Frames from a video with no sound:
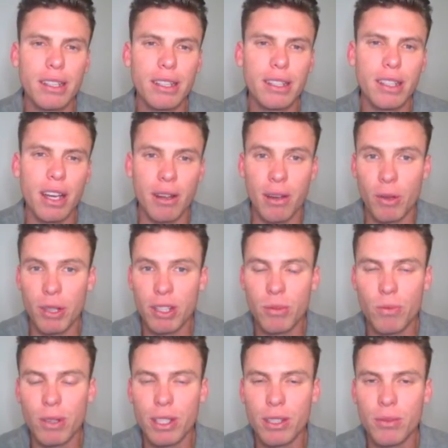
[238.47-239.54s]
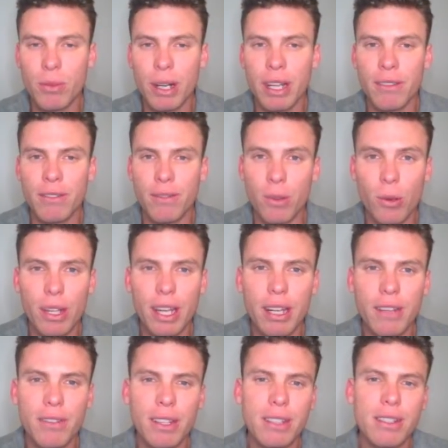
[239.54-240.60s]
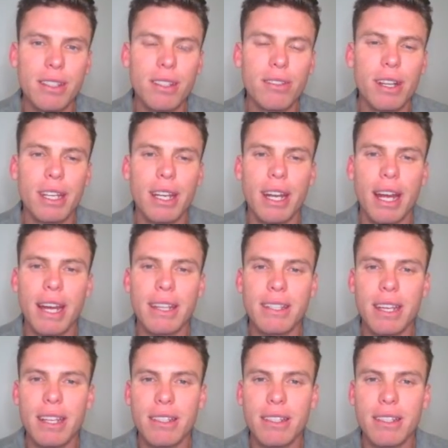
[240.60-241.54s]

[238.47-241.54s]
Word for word: yeah, with, with 24 there, if you can sit around that 18 to